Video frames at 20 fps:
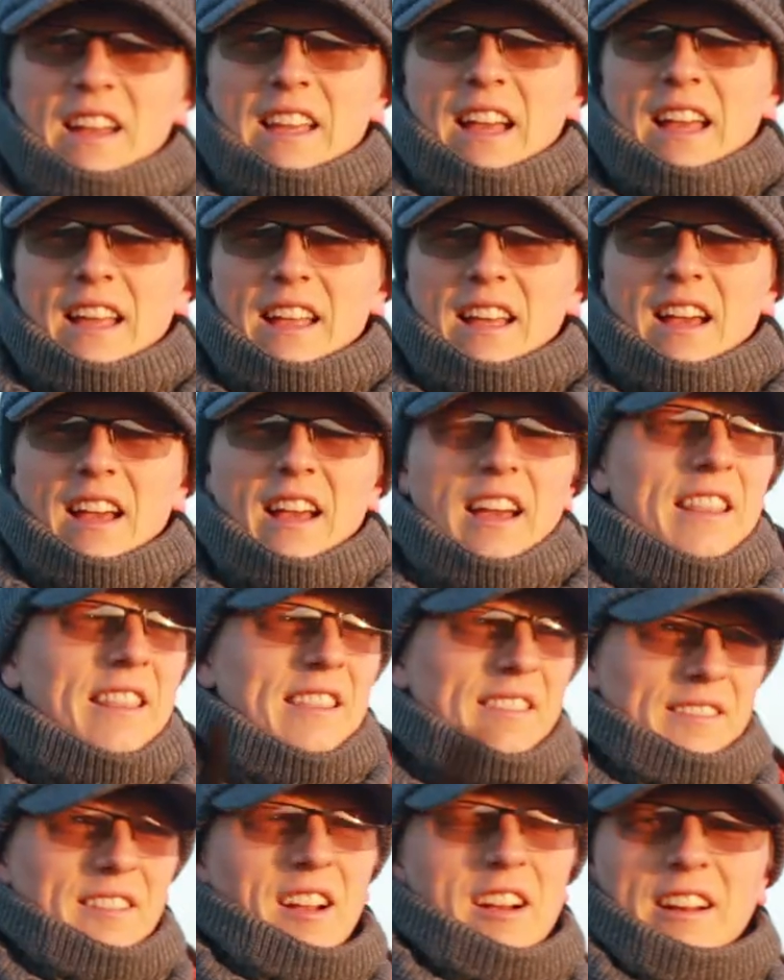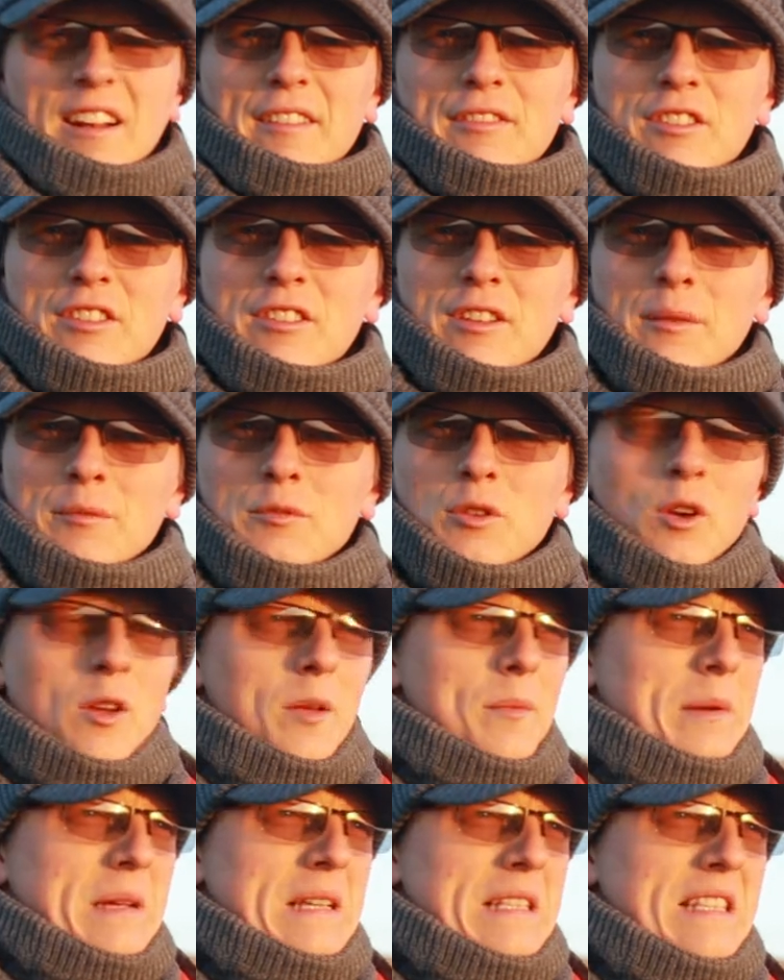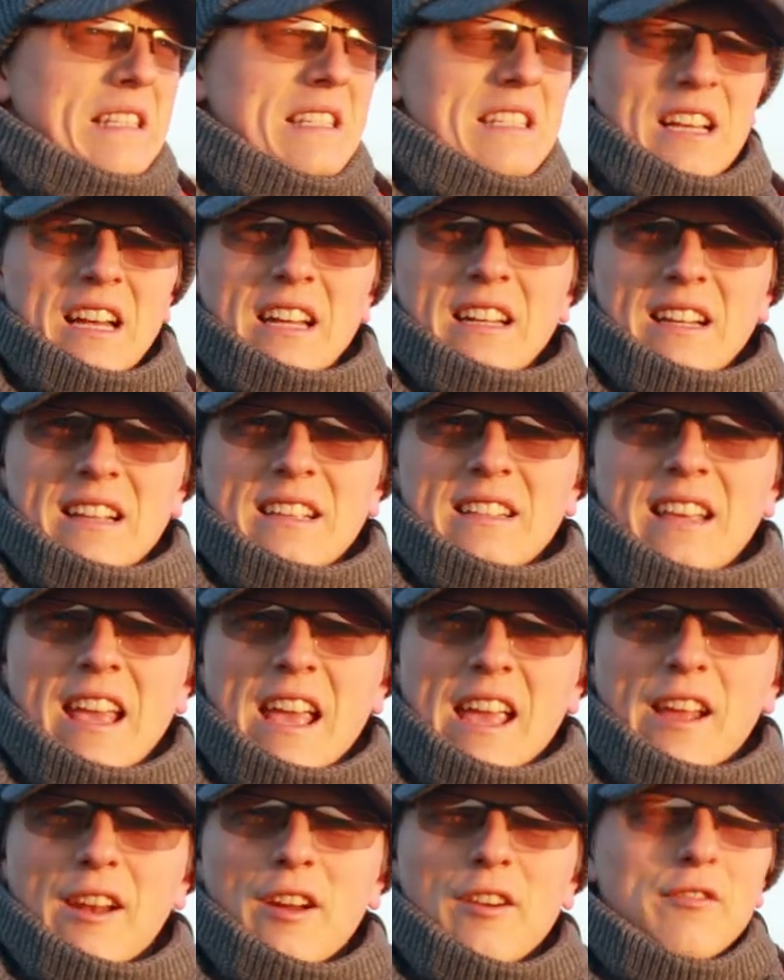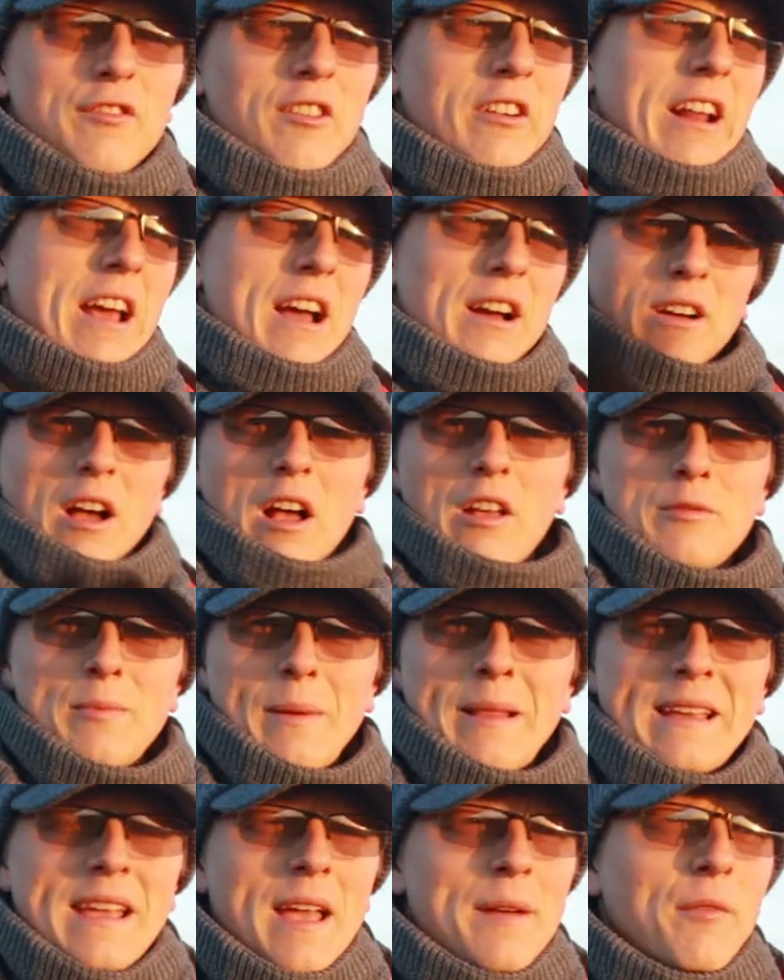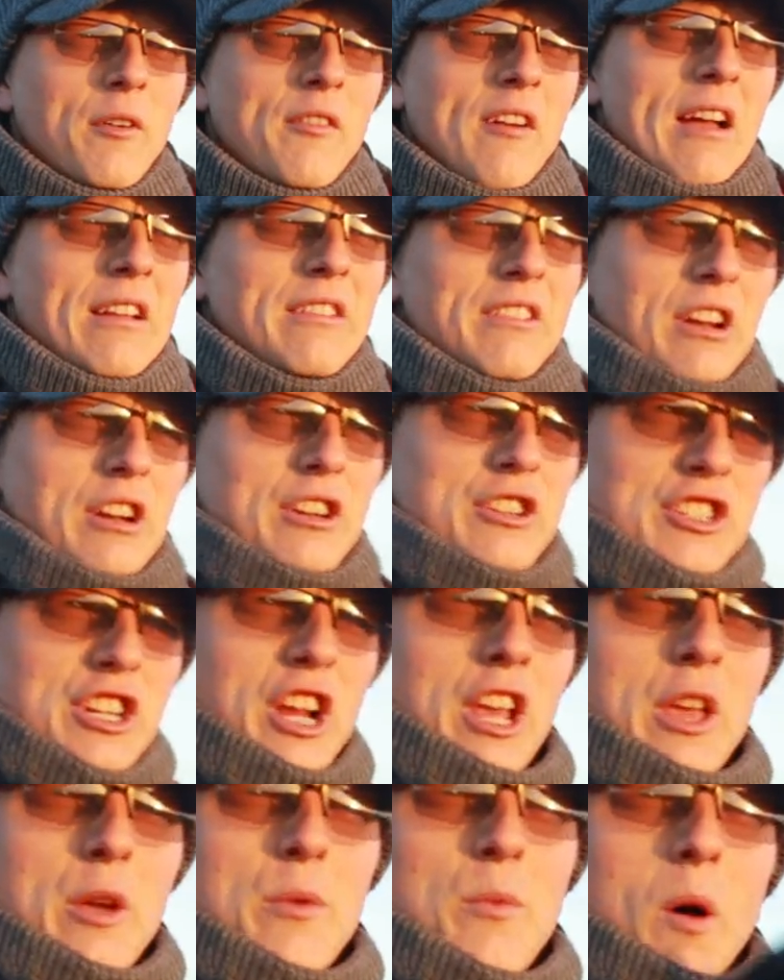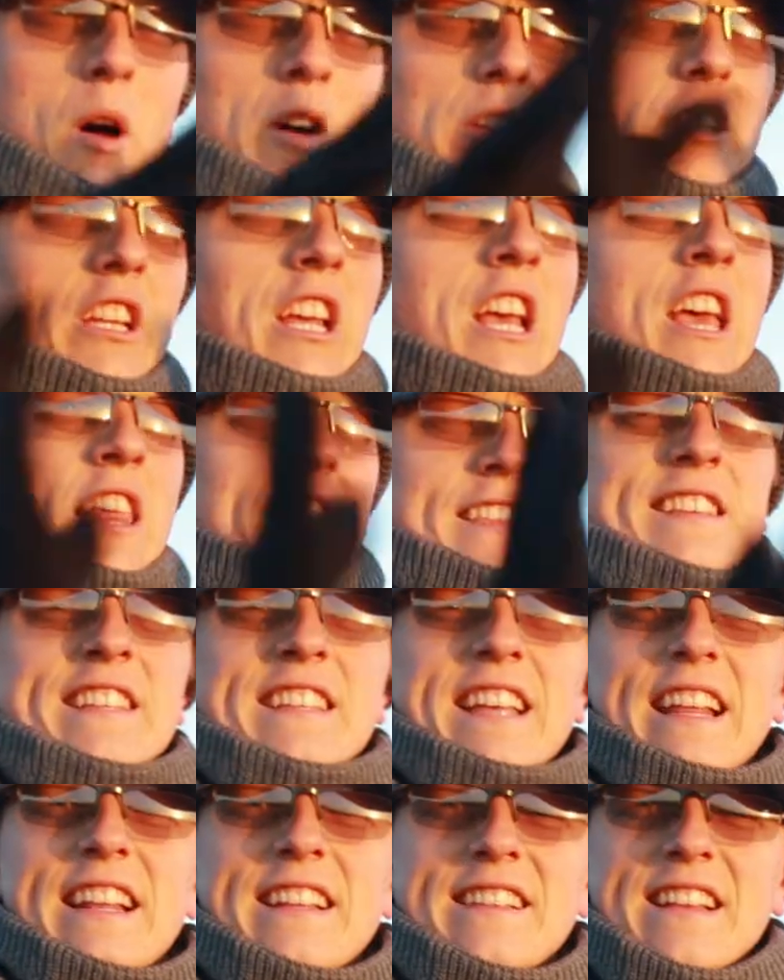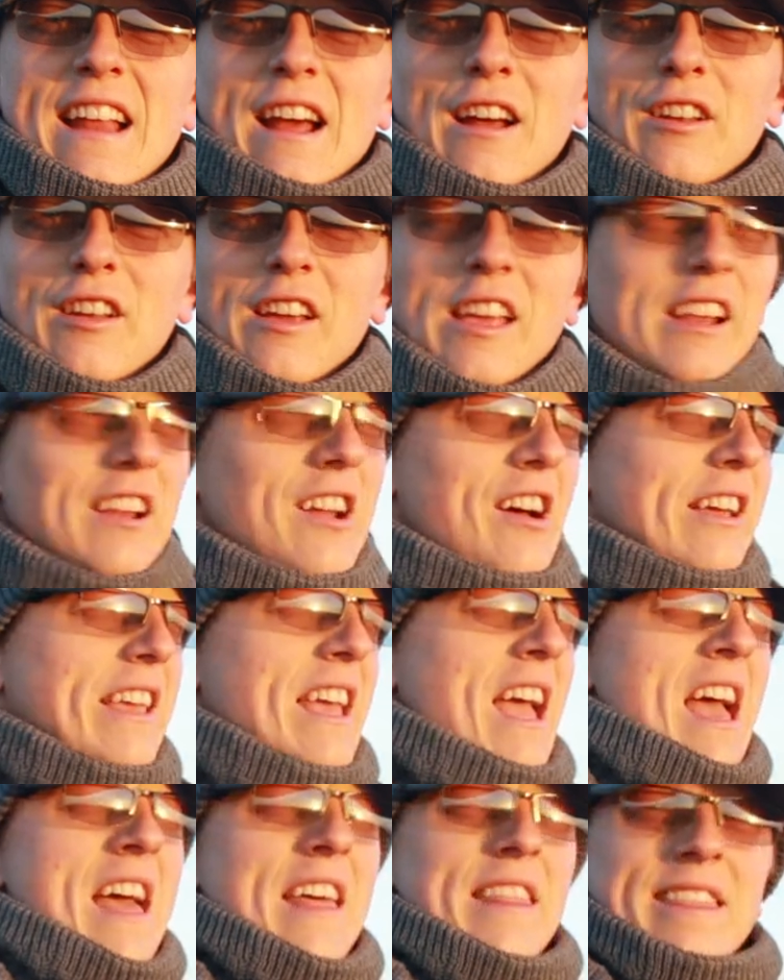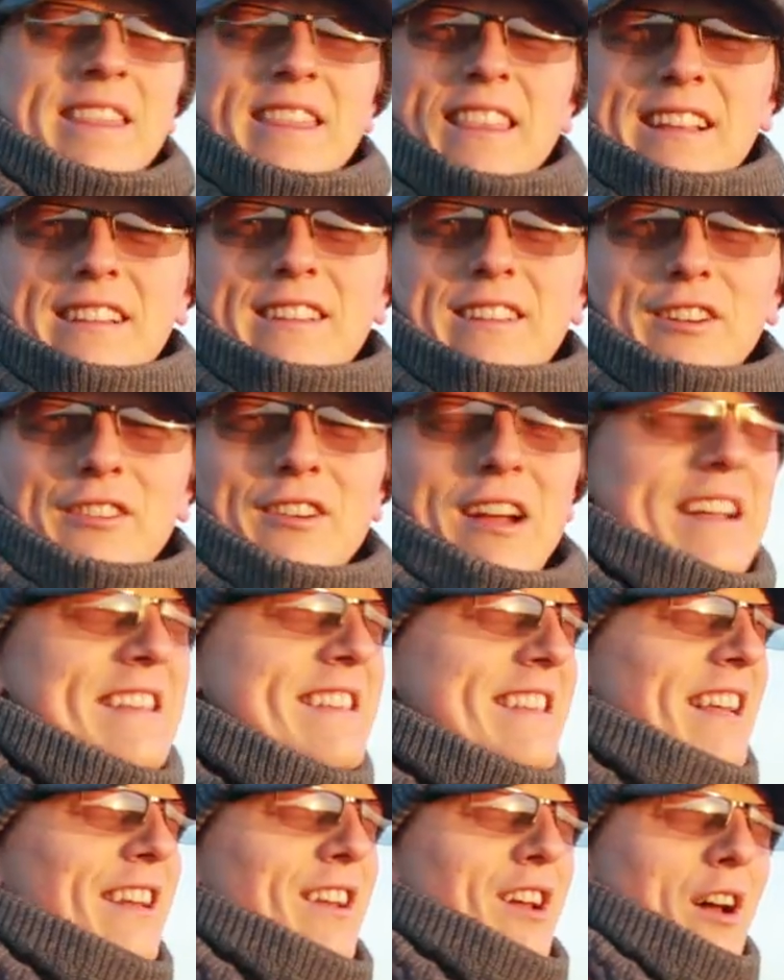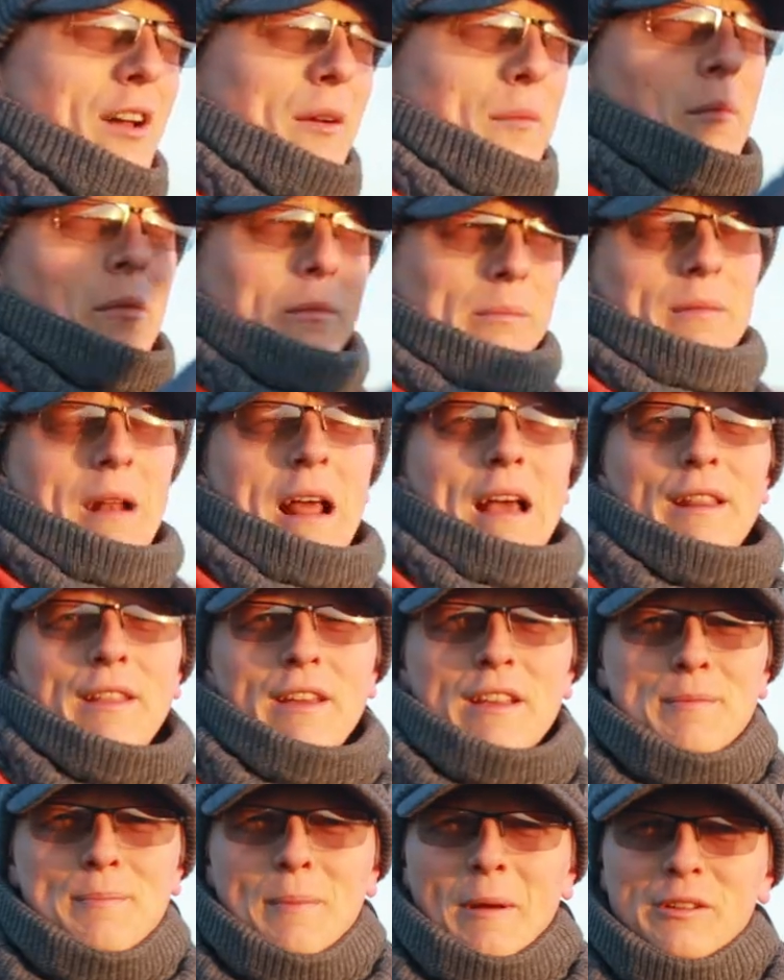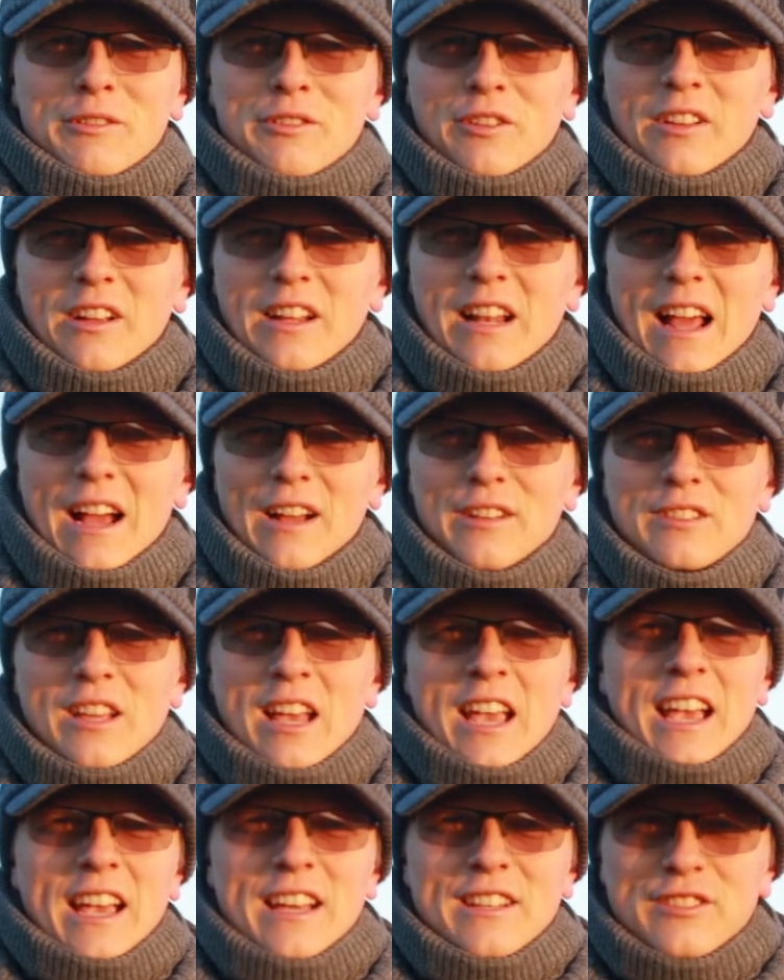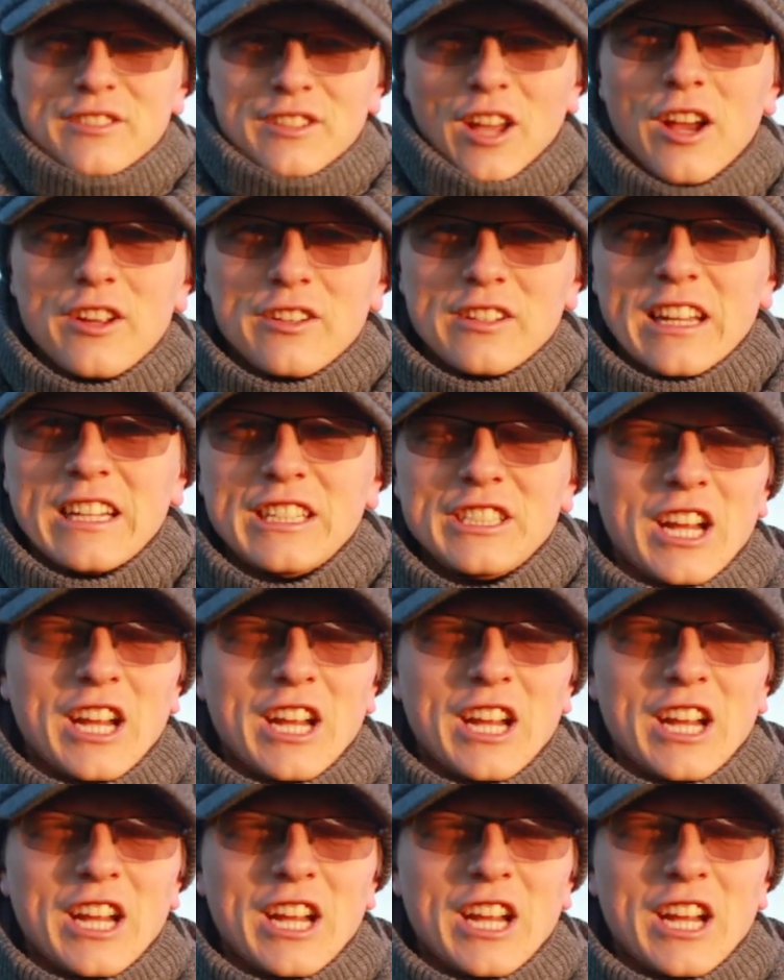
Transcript: Okay, I'm going to have to stop talking because the sun is kicking off right now. I'll spin the camera around and I'll show you what the scene is now looking like. The direct sunlight, now that it's punched through the clouds, is totally